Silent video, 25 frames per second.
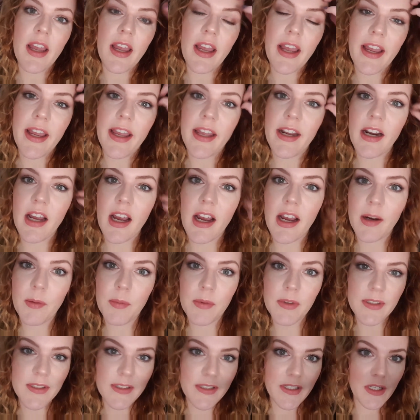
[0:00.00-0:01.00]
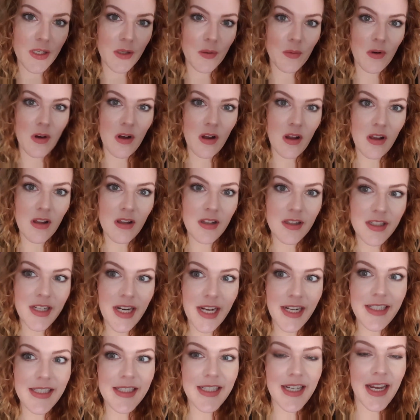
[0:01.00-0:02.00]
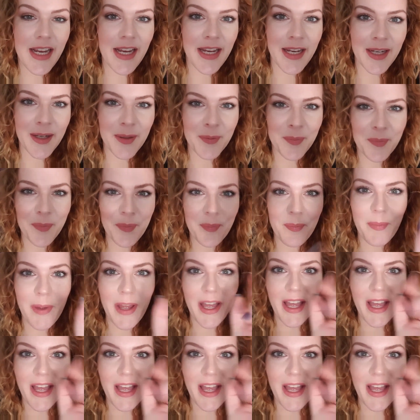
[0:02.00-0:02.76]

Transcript: and I will see you all next time.